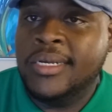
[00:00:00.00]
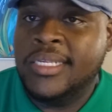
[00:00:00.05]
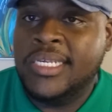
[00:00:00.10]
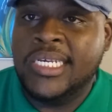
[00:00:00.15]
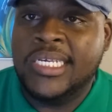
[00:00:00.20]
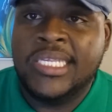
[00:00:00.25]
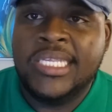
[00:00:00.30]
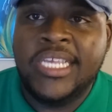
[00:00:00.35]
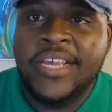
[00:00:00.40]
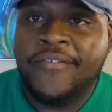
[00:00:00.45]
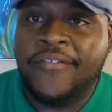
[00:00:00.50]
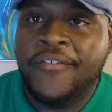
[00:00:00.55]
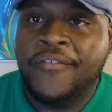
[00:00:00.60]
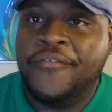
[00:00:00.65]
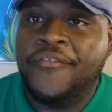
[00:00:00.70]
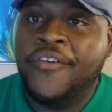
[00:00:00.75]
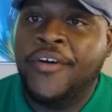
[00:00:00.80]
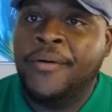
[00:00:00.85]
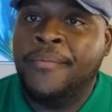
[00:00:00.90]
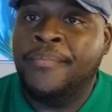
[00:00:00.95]
just different
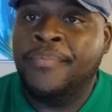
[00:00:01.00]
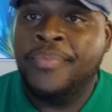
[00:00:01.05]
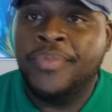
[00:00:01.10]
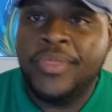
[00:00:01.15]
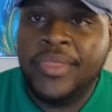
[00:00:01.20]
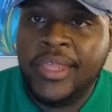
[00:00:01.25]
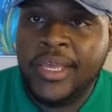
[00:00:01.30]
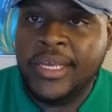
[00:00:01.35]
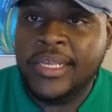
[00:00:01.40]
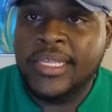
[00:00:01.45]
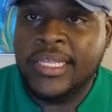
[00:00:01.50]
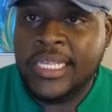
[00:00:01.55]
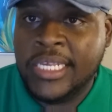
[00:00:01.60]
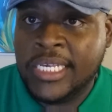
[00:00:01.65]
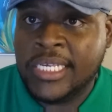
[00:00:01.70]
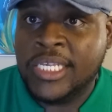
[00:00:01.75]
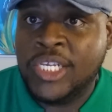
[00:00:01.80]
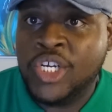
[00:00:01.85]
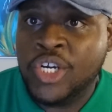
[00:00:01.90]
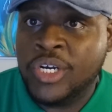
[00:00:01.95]
from
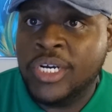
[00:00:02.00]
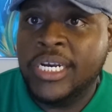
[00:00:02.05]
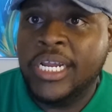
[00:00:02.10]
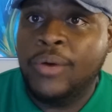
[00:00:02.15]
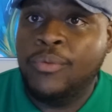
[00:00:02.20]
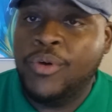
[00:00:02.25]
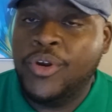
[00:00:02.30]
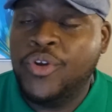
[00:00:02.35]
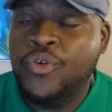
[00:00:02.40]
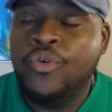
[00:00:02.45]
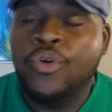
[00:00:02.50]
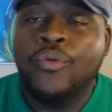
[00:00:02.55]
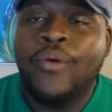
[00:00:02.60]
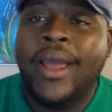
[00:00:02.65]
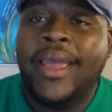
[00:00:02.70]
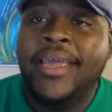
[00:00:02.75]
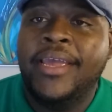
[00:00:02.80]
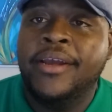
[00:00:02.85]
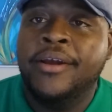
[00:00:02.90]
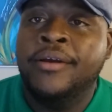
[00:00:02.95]
this journey that we're doing
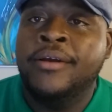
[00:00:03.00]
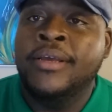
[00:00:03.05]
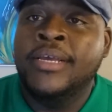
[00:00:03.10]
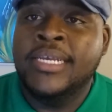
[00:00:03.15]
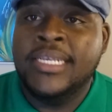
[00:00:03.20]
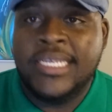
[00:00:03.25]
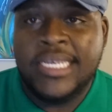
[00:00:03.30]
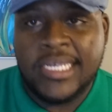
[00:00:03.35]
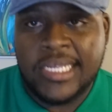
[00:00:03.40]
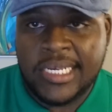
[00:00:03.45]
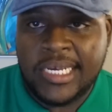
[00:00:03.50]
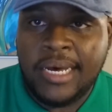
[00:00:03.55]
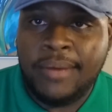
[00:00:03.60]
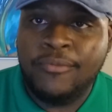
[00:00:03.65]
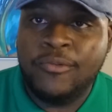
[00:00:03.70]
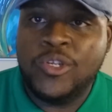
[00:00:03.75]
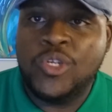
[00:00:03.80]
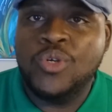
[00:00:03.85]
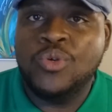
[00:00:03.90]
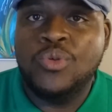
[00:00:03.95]
right here, just to
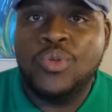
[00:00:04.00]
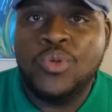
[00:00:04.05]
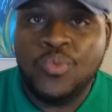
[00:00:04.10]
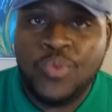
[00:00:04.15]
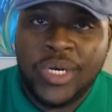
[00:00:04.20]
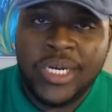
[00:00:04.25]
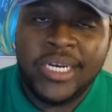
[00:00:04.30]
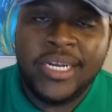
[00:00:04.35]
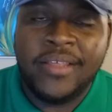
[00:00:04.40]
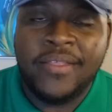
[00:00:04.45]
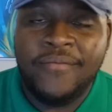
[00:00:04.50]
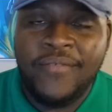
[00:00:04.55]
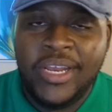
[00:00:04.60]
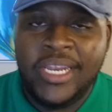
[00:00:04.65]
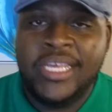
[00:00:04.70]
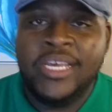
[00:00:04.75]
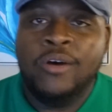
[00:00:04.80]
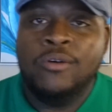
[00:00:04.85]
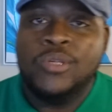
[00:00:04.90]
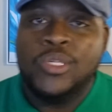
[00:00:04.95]
come with you with another
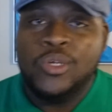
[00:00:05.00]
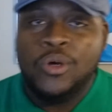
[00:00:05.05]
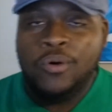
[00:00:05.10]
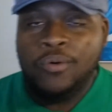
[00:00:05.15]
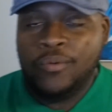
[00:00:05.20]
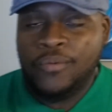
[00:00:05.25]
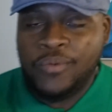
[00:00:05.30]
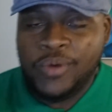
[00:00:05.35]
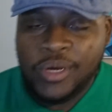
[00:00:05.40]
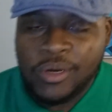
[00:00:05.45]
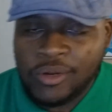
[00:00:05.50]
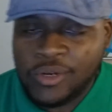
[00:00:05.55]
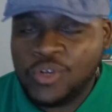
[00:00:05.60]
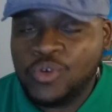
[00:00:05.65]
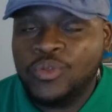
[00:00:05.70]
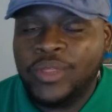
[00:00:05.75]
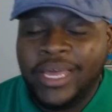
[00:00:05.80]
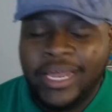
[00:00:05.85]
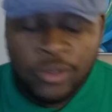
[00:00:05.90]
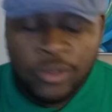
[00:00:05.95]
video. So we're going to
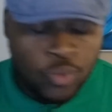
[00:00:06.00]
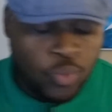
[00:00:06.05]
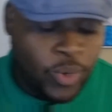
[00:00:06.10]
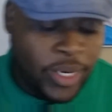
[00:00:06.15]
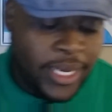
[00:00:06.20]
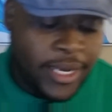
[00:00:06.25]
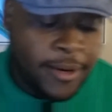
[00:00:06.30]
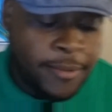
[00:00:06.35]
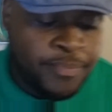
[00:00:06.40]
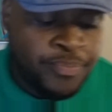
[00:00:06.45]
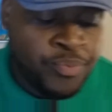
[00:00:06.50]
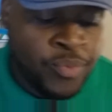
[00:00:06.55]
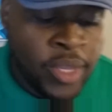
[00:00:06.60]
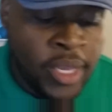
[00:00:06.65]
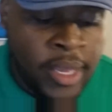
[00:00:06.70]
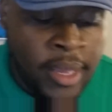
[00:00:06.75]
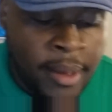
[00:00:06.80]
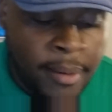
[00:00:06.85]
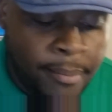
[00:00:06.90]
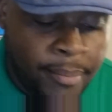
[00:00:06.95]
do as well.
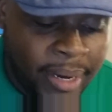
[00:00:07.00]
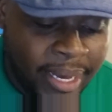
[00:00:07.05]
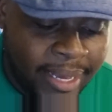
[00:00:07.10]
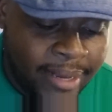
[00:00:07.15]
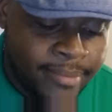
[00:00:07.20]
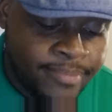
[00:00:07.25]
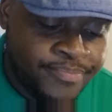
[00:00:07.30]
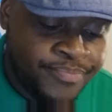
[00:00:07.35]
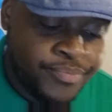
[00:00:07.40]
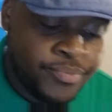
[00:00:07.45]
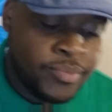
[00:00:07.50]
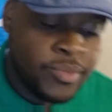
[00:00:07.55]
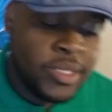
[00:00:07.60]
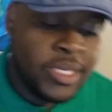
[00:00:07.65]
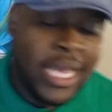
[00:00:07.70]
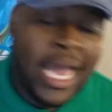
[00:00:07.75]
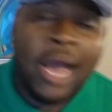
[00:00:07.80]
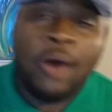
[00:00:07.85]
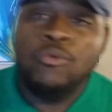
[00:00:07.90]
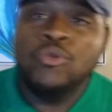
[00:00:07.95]
But
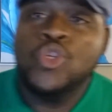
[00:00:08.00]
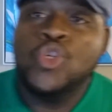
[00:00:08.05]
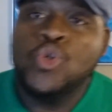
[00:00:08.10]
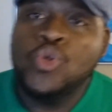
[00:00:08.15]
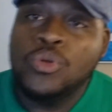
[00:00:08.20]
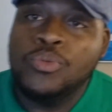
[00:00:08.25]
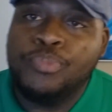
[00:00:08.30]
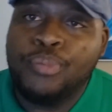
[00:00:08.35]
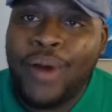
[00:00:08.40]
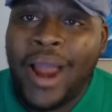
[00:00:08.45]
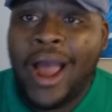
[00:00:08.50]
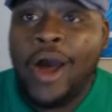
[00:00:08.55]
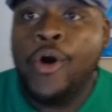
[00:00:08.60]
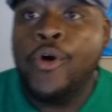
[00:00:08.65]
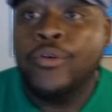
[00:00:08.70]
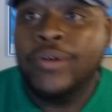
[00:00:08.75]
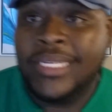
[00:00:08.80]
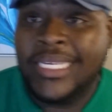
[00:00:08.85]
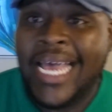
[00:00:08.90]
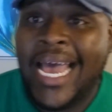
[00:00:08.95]
I want you to
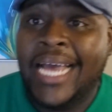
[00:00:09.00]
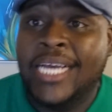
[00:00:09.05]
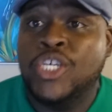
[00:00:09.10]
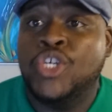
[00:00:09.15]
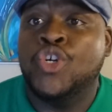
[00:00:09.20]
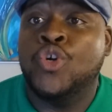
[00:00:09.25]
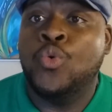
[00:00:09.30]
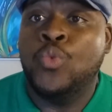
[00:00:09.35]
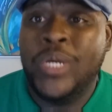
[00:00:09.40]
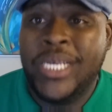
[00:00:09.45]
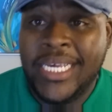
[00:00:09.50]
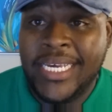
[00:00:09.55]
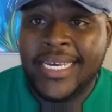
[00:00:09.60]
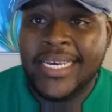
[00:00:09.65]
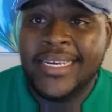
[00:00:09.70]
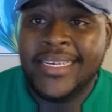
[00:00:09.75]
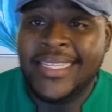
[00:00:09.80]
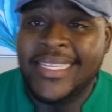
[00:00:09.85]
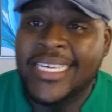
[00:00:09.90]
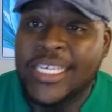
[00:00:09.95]
prioritize your
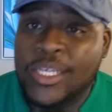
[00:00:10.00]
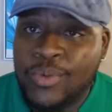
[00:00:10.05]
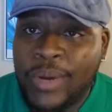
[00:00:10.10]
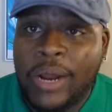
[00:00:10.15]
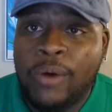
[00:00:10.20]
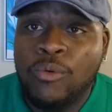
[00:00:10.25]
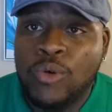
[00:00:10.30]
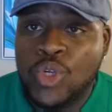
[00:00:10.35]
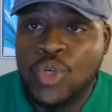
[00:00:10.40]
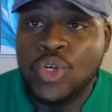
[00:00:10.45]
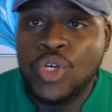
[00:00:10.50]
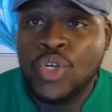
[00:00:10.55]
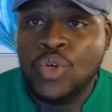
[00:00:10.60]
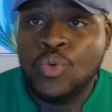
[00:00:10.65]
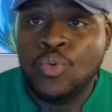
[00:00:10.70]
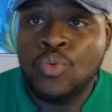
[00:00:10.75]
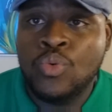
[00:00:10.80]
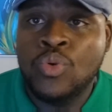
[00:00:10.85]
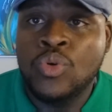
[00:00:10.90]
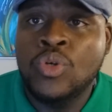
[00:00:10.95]
week. That's what I want you to
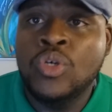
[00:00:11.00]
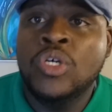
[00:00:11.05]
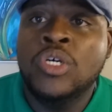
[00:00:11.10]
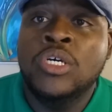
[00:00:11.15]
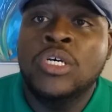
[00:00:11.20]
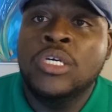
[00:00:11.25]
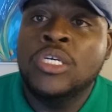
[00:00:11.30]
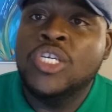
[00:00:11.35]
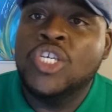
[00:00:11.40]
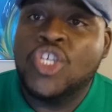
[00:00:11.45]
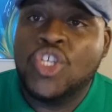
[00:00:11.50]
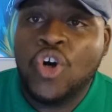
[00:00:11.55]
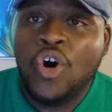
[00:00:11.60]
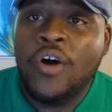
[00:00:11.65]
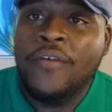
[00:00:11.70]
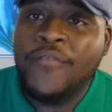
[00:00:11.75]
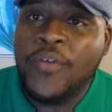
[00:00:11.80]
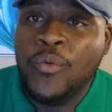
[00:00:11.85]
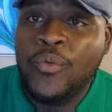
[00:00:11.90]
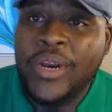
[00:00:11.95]
do.
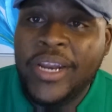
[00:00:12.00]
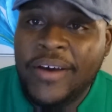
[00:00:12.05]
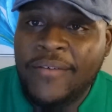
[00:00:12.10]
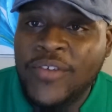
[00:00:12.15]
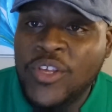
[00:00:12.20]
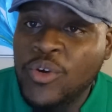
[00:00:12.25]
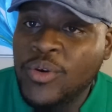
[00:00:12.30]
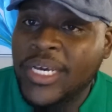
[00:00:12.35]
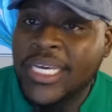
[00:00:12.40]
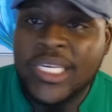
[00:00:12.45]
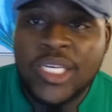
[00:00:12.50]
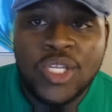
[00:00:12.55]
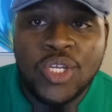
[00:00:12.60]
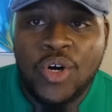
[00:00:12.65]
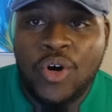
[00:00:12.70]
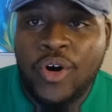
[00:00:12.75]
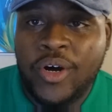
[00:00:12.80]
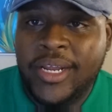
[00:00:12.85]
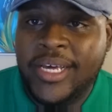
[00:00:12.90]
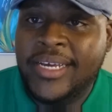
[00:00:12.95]
Starting from whenever you get
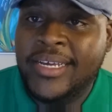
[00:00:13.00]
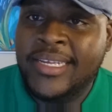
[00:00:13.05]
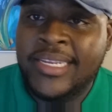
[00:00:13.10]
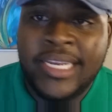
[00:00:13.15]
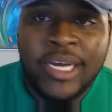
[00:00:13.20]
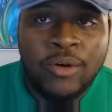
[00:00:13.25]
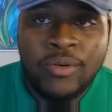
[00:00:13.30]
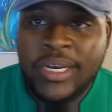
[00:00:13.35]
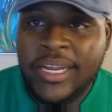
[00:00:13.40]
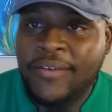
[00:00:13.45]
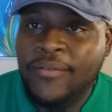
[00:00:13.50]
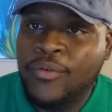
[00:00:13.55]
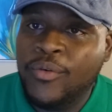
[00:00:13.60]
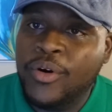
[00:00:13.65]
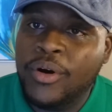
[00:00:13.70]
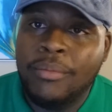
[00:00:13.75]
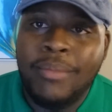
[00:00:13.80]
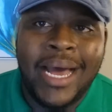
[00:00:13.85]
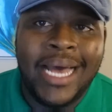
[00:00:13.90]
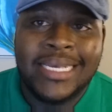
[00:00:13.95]
started. Don't never
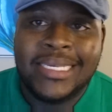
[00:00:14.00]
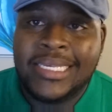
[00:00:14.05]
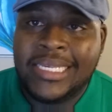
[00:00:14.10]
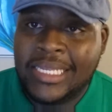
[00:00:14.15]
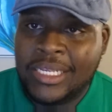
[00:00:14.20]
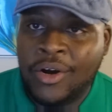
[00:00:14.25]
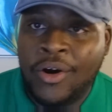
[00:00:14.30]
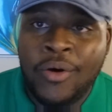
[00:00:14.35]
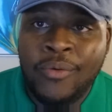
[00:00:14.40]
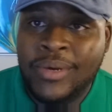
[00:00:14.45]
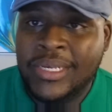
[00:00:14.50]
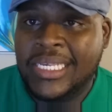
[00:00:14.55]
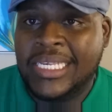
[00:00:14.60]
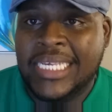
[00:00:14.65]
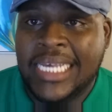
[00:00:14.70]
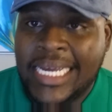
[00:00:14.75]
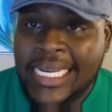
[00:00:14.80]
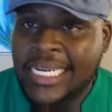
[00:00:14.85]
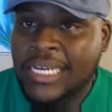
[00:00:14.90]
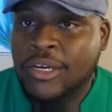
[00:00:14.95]
worry about starting with
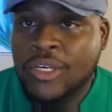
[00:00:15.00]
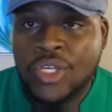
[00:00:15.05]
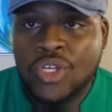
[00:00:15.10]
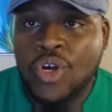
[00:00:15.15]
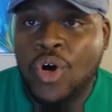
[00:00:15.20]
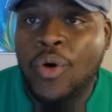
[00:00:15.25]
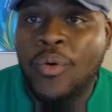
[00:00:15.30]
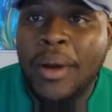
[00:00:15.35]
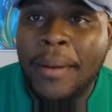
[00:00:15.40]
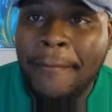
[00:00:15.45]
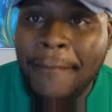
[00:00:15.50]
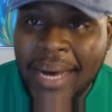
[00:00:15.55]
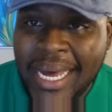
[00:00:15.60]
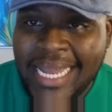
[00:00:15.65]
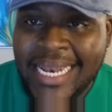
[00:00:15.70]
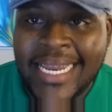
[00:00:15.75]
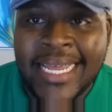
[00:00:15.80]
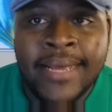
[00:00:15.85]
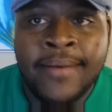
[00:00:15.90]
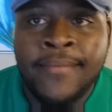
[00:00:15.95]
Sunday or starting with
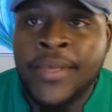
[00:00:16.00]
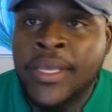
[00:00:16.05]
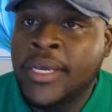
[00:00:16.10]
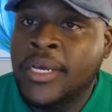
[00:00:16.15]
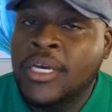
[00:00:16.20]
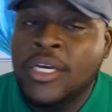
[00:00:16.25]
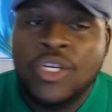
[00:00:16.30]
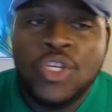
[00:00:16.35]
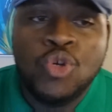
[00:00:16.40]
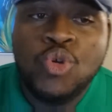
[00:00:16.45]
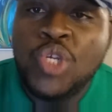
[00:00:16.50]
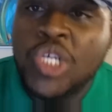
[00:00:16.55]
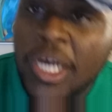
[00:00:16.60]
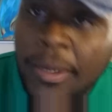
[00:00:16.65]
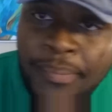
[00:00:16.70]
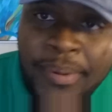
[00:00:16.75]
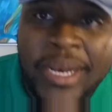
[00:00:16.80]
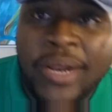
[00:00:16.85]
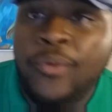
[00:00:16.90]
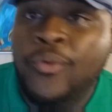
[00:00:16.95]
Monday. You
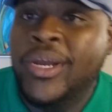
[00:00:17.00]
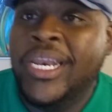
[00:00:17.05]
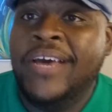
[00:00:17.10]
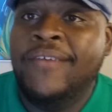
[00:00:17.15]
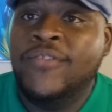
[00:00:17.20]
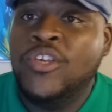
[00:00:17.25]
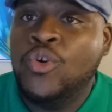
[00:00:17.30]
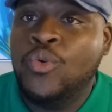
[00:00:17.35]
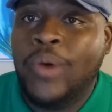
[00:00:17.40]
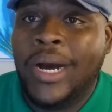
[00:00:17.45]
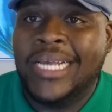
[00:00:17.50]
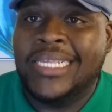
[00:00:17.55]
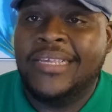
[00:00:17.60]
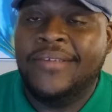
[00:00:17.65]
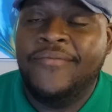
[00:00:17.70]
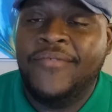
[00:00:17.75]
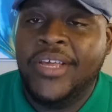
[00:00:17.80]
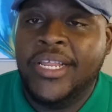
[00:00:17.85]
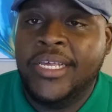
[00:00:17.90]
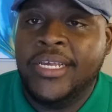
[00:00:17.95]
jump in it whenever you watch the
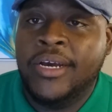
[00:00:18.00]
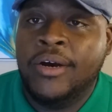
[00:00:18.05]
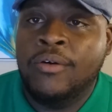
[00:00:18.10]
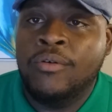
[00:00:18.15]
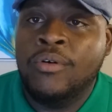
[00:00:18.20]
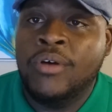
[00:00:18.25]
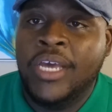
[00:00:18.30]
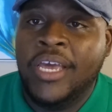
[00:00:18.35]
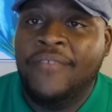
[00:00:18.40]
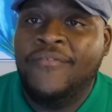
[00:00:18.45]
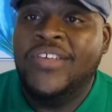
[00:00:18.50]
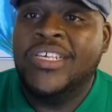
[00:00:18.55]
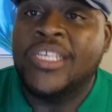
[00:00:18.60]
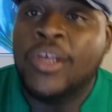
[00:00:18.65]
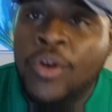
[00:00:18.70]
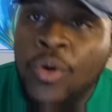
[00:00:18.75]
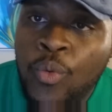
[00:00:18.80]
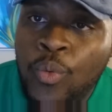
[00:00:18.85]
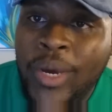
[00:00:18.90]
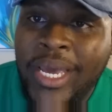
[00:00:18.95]
video. If it's
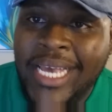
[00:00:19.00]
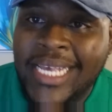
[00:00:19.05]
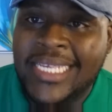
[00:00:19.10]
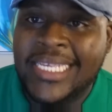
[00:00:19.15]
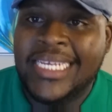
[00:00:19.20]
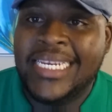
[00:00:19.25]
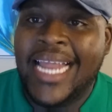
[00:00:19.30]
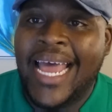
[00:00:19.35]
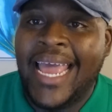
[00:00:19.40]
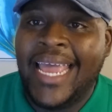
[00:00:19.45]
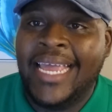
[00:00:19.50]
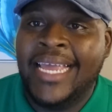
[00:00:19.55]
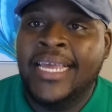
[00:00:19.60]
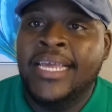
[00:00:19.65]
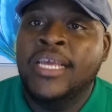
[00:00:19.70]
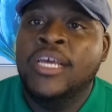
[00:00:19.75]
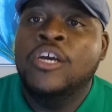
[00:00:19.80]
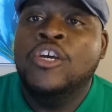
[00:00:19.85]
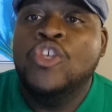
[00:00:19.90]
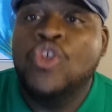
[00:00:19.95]
on a Wednesday night,
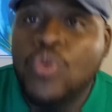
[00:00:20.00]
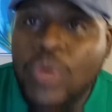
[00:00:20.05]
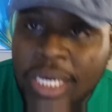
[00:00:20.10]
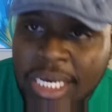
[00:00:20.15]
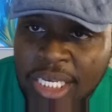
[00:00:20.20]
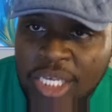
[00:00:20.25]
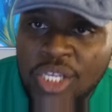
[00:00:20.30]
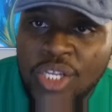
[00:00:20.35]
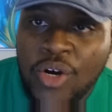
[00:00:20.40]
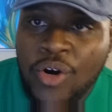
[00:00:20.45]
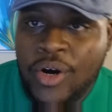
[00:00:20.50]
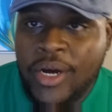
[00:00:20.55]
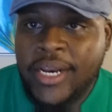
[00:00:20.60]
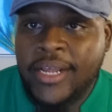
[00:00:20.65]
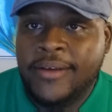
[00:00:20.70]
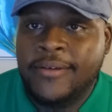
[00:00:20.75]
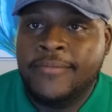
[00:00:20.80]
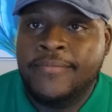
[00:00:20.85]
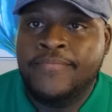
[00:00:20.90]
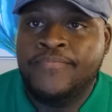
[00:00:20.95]
you get
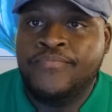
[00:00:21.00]
started.